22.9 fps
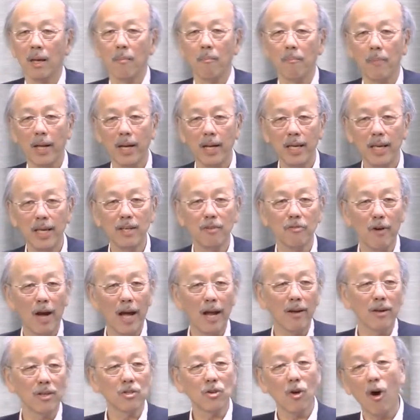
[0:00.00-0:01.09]
But his
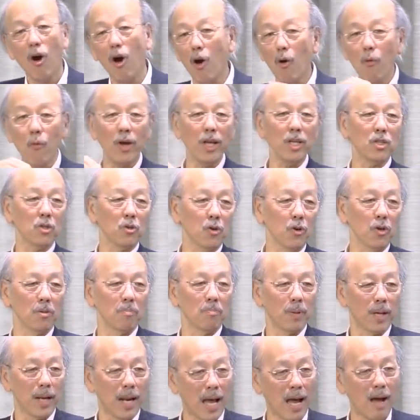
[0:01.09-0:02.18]
virus is always good,
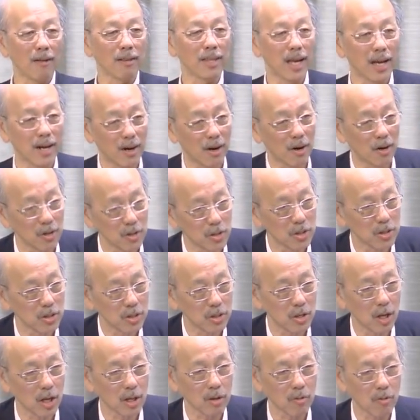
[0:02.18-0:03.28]
but our technology
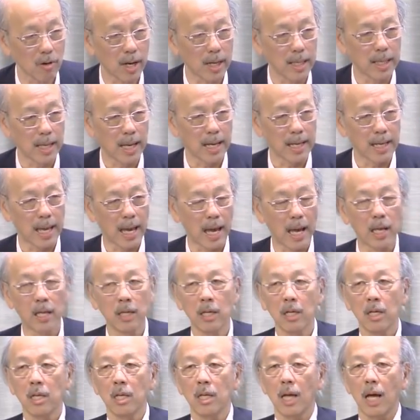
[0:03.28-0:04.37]
is not quite there yet.
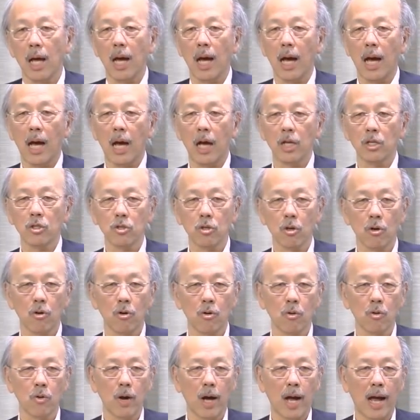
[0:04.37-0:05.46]
Uh,
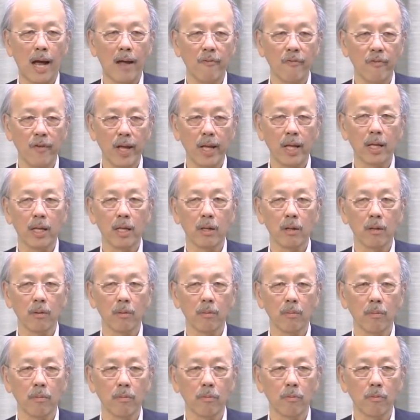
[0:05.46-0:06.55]
so I think
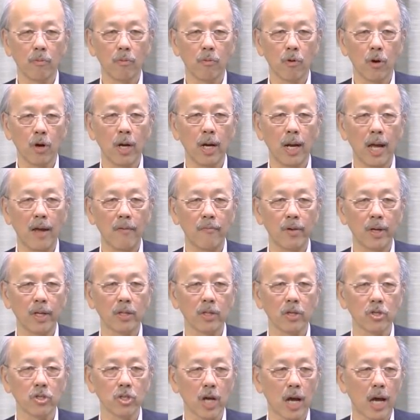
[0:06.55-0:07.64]
what I think
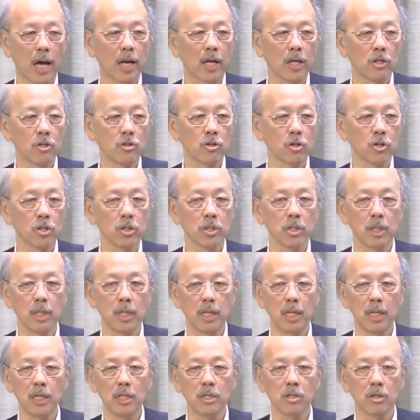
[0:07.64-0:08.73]
the challenge is,
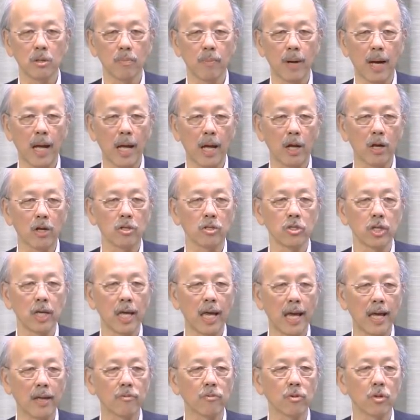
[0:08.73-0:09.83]
is the biology
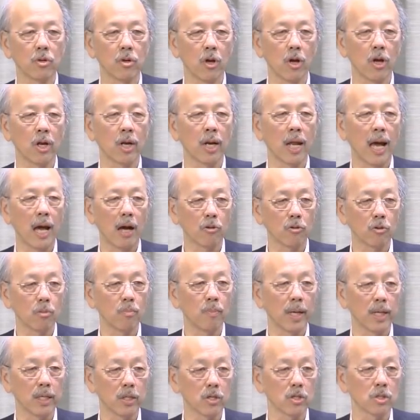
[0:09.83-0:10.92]
had to learn how to
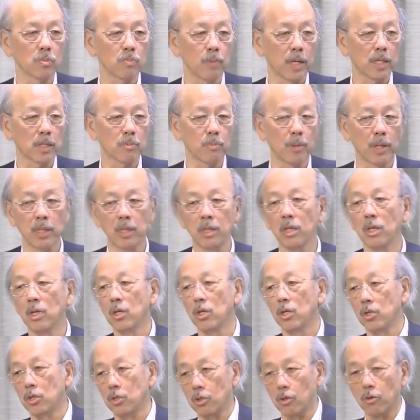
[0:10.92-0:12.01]
make the specimen
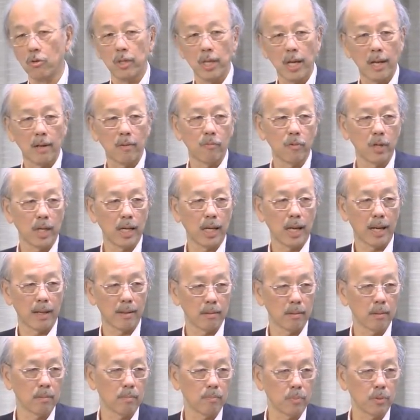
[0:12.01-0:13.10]
so that we
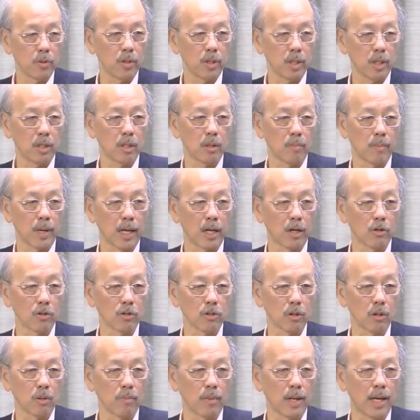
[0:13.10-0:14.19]
can put in the
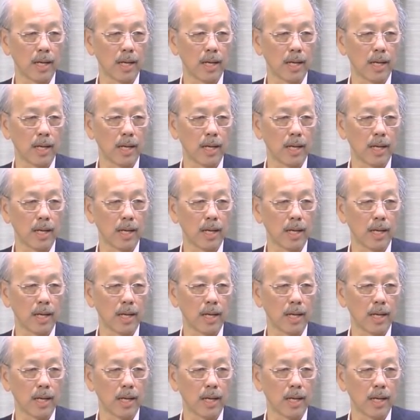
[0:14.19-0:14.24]
microscope.